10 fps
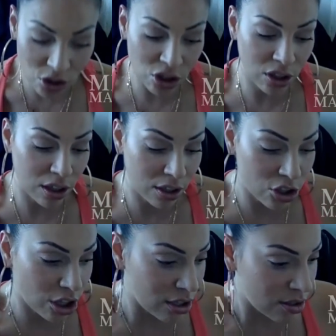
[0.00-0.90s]

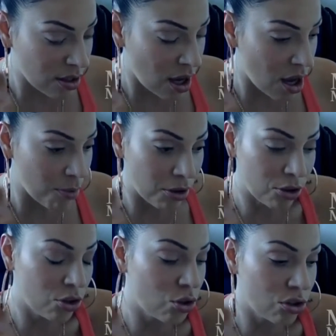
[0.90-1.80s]
usually just
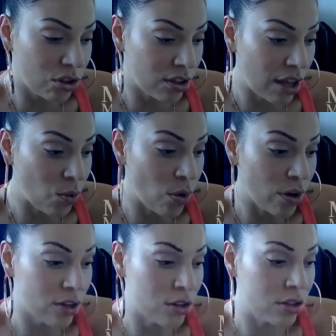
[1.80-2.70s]
day
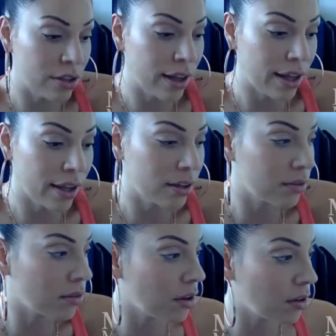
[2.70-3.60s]
one is usually like
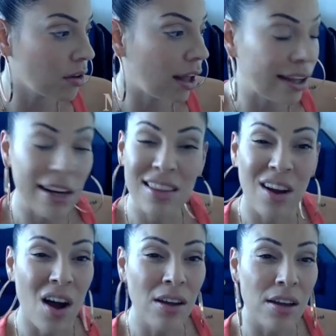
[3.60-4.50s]
a lot of
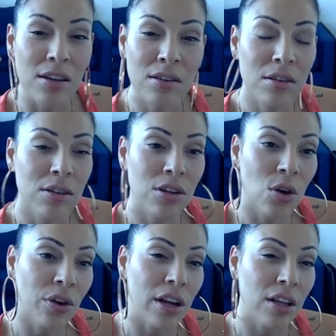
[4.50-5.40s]
talking, you
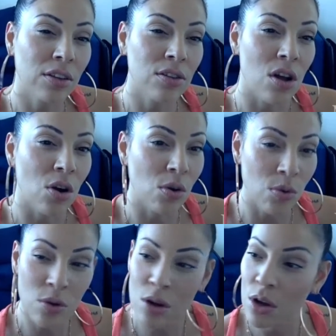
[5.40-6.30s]
know, getting to
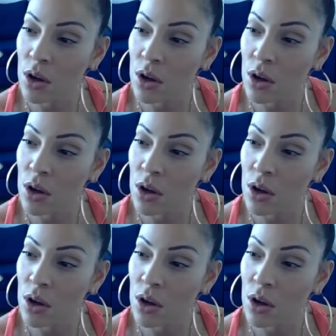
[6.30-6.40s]
know